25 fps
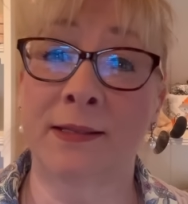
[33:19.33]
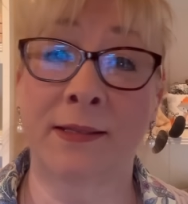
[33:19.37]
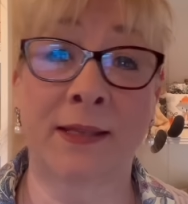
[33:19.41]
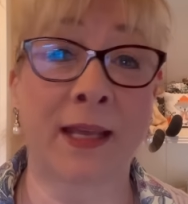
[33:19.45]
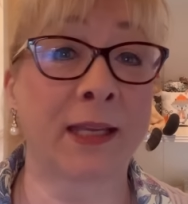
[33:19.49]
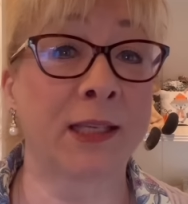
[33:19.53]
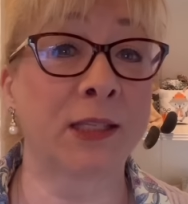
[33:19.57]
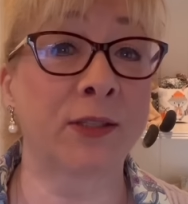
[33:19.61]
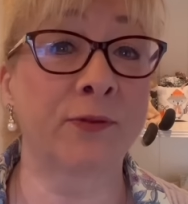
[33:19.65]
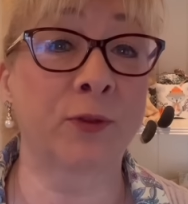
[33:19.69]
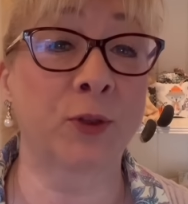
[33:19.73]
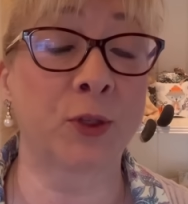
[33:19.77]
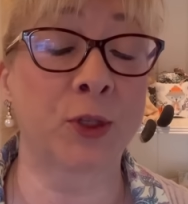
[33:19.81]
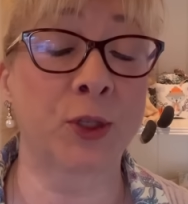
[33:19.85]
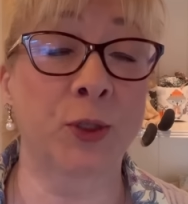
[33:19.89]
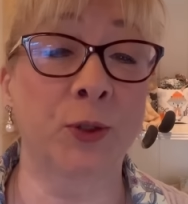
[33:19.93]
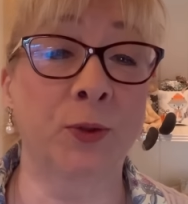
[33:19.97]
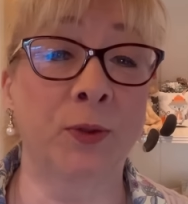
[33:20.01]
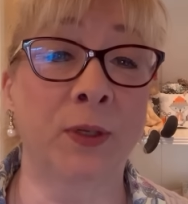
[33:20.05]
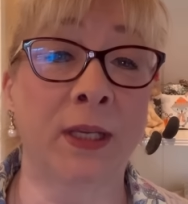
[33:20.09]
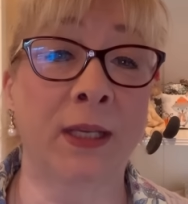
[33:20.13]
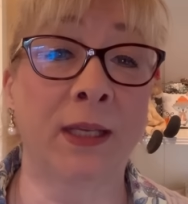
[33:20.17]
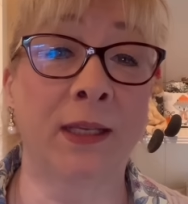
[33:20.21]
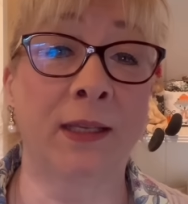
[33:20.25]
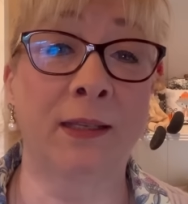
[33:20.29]
Thanks for
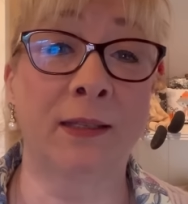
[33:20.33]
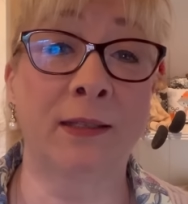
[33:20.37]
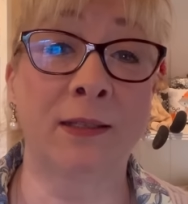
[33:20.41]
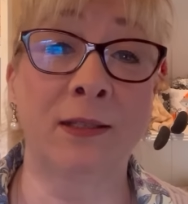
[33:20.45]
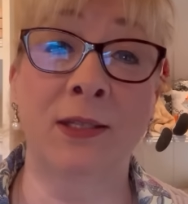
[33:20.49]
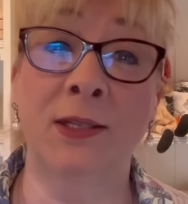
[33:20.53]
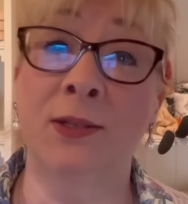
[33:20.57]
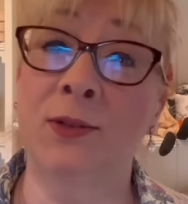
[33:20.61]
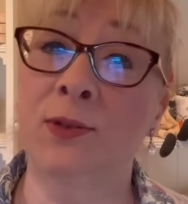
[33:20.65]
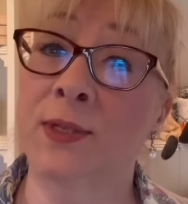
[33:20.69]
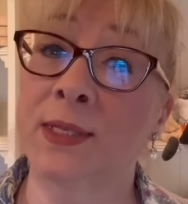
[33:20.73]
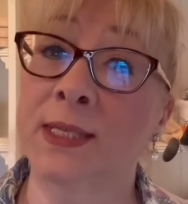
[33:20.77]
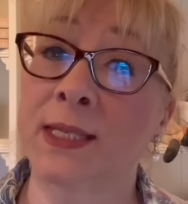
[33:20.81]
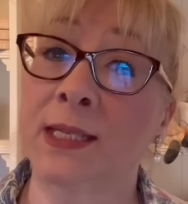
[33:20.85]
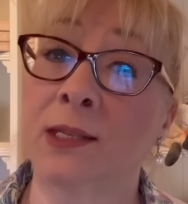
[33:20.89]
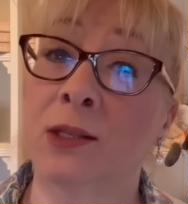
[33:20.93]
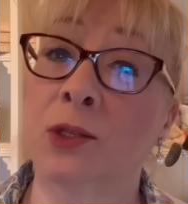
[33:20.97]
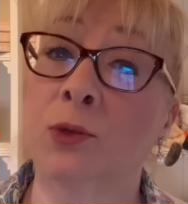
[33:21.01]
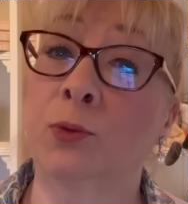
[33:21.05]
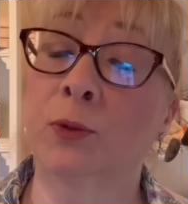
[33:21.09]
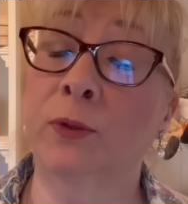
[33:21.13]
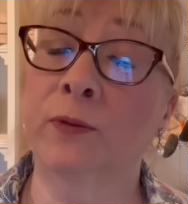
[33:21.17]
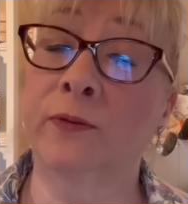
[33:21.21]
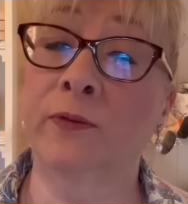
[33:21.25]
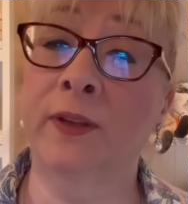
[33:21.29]
tuning in to see
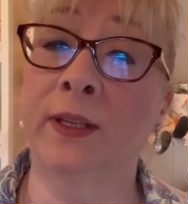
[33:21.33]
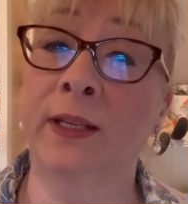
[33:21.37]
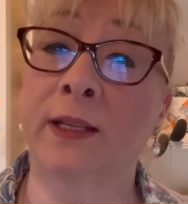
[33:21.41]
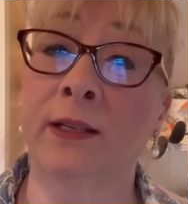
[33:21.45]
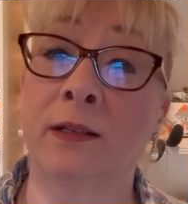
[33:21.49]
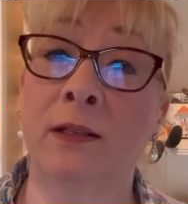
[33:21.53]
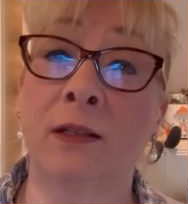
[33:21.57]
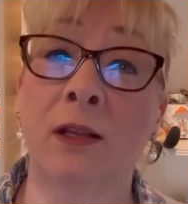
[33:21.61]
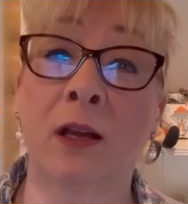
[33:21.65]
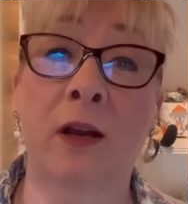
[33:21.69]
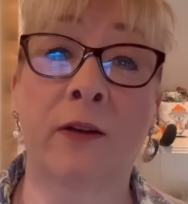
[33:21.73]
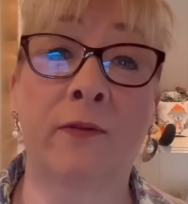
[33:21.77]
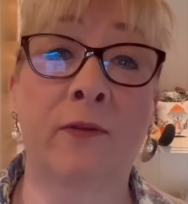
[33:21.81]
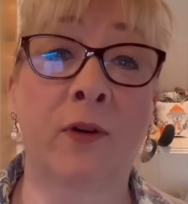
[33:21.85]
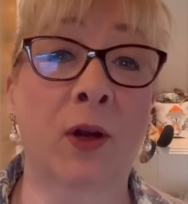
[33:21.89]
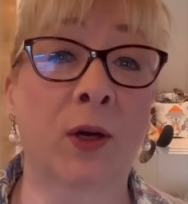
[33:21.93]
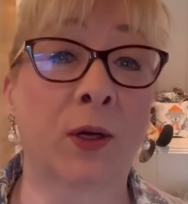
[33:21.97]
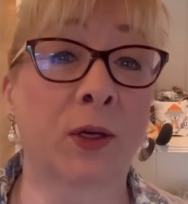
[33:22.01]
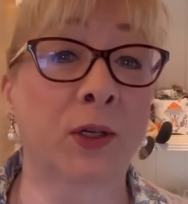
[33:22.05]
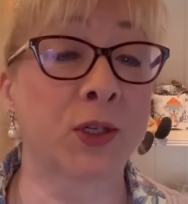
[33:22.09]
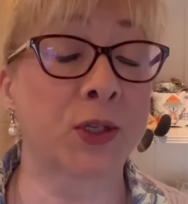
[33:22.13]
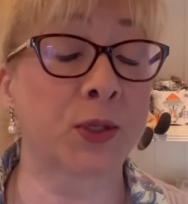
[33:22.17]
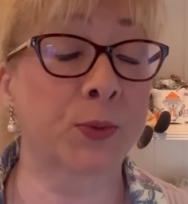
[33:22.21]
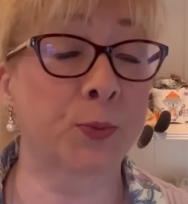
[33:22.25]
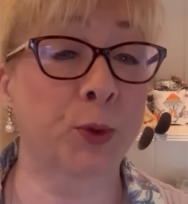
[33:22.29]
the reveal of
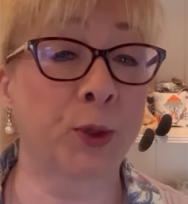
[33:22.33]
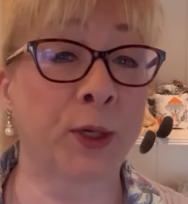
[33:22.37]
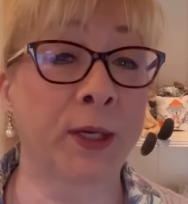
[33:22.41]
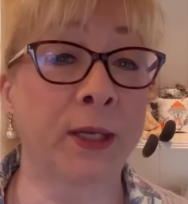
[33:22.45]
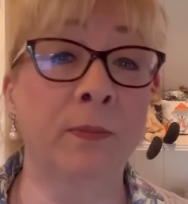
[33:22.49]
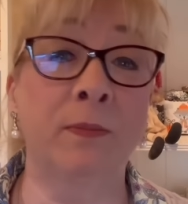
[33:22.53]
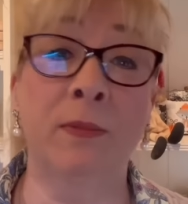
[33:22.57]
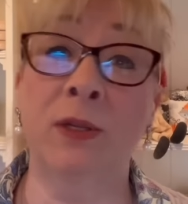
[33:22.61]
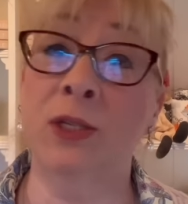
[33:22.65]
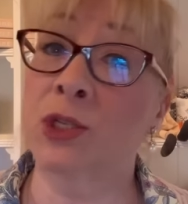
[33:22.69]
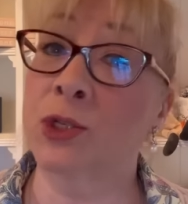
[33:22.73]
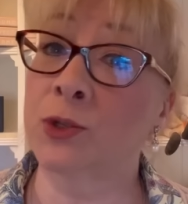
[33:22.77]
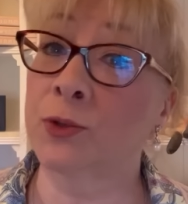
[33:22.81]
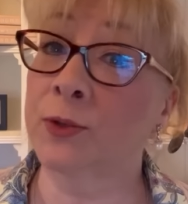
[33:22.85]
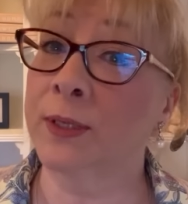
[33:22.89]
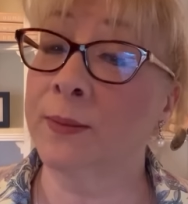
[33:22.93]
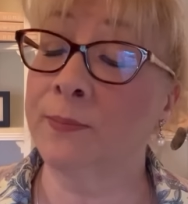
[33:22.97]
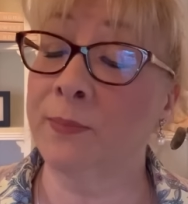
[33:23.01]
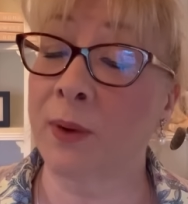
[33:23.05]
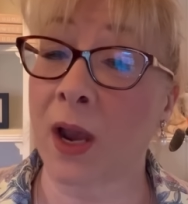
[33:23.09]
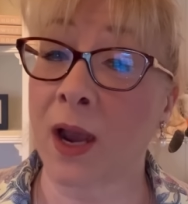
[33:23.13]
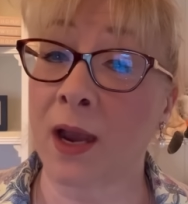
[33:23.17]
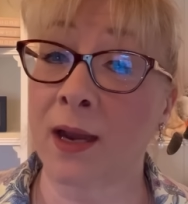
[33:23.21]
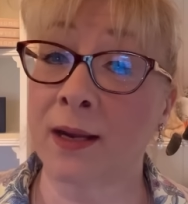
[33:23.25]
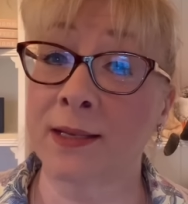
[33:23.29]
our spring mystery
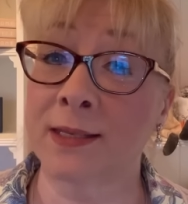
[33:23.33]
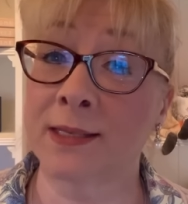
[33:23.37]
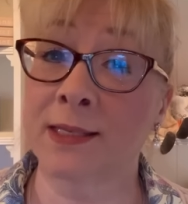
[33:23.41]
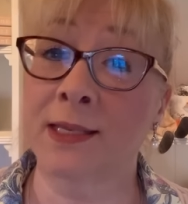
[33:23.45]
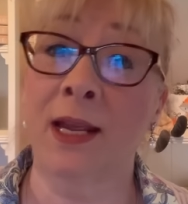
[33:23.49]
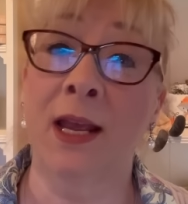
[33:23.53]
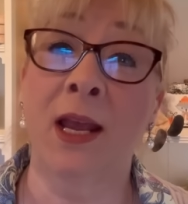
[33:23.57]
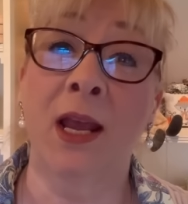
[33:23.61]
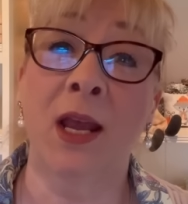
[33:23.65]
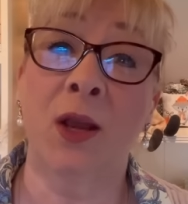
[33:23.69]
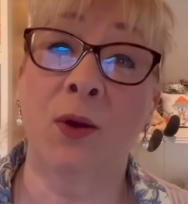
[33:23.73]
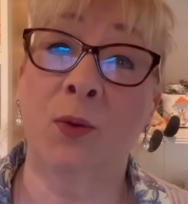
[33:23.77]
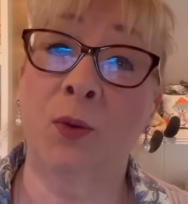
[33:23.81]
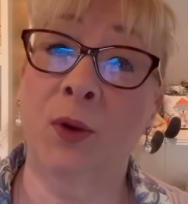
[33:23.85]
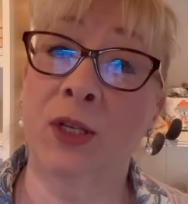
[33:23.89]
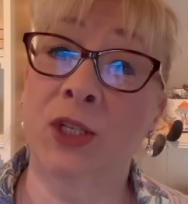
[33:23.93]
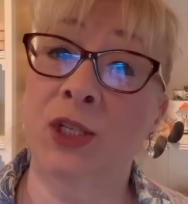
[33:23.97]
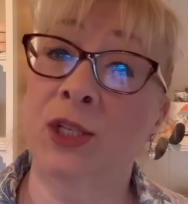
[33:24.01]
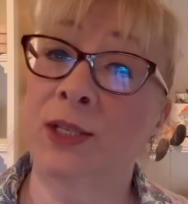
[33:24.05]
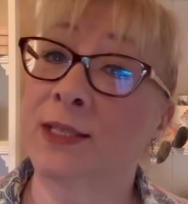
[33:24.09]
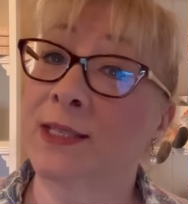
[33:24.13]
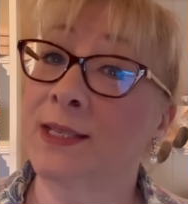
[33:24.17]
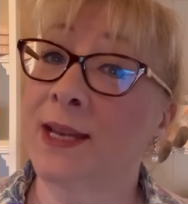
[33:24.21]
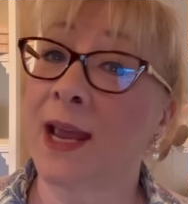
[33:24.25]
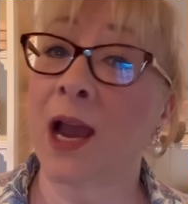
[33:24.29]
box, which
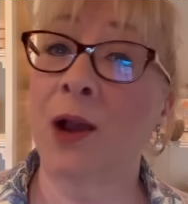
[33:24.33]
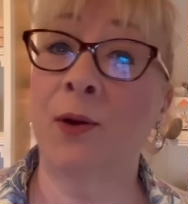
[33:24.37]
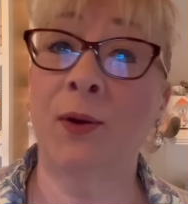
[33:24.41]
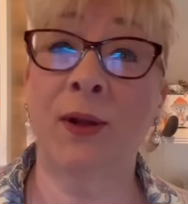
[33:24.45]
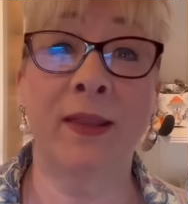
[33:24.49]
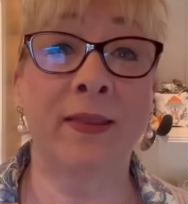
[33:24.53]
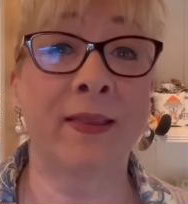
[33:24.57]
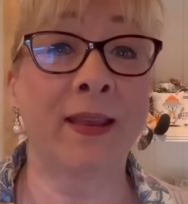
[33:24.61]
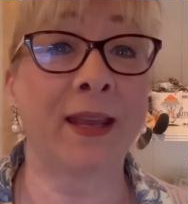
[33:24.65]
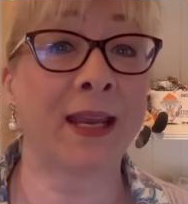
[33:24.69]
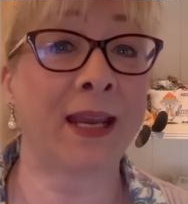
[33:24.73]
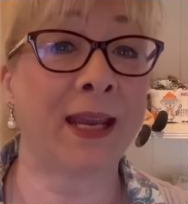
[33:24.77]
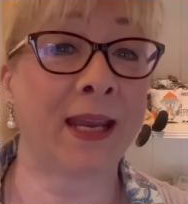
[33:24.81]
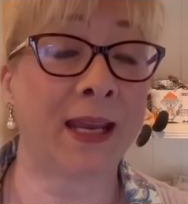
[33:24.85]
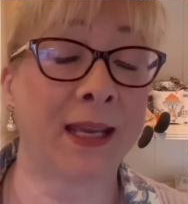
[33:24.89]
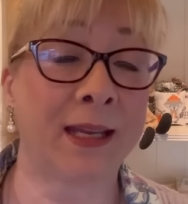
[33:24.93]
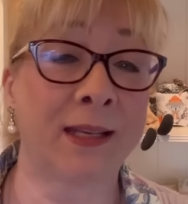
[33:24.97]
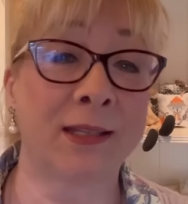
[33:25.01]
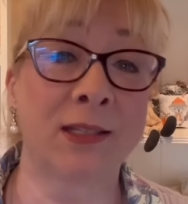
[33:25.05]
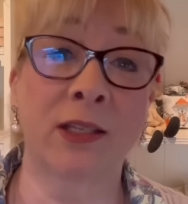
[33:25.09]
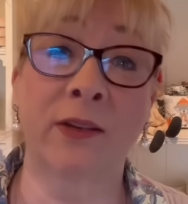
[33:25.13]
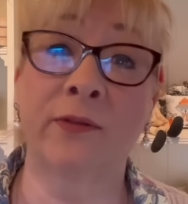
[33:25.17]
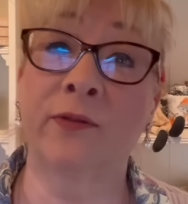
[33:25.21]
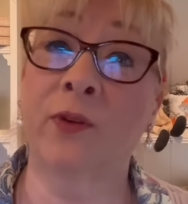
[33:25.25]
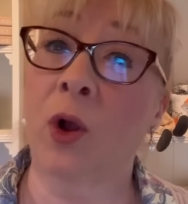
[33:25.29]
is now in the
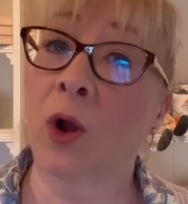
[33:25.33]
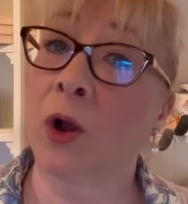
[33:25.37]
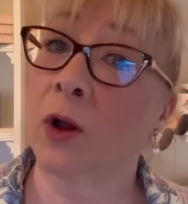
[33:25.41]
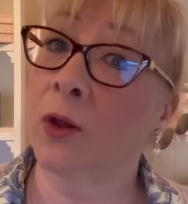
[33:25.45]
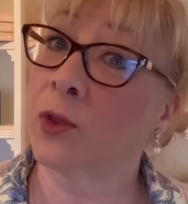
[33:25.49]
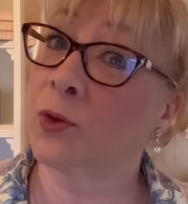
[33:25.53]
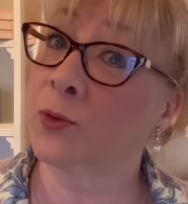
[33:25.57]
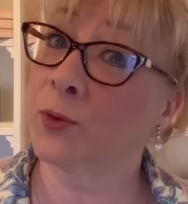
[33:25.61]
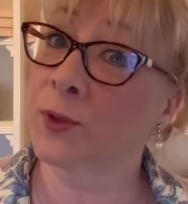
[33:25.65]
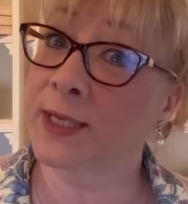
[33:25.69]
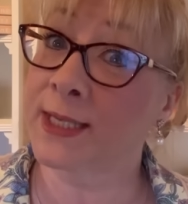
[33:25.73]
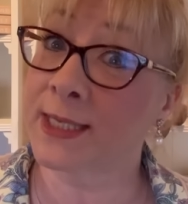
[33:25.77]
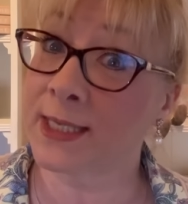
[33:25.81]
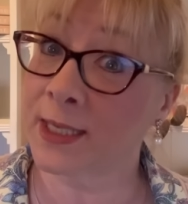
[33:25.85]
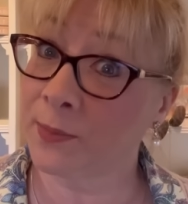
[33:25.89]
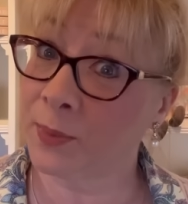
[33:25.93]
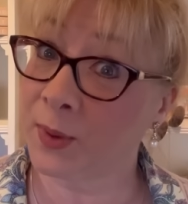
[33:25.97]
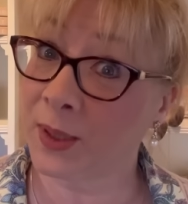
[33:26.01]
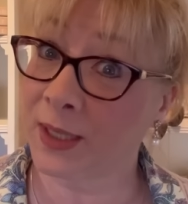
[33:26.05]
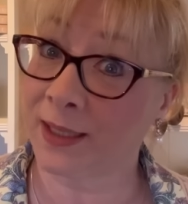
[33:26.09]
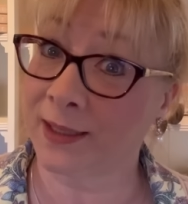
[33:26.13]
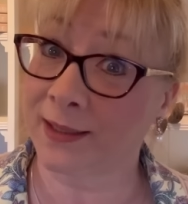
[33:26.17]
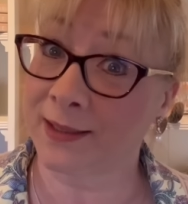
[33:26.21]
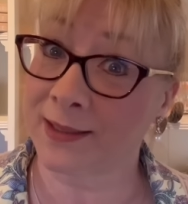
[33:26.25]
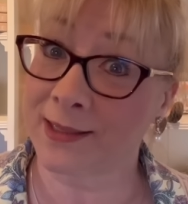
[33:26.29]
hands of all the
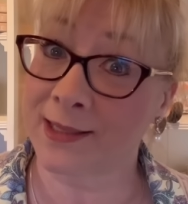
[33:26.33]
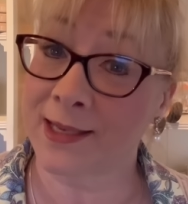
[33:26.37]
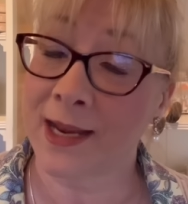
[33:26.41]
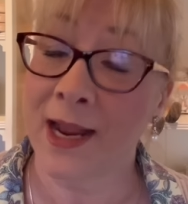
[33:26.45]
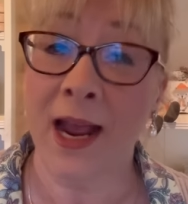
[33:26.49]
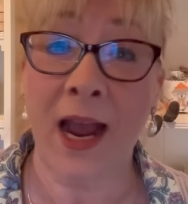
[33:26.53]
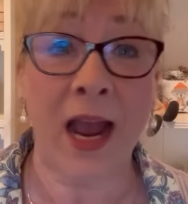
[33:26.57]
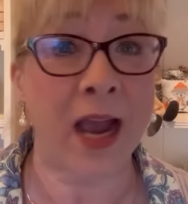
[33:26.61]
recipients.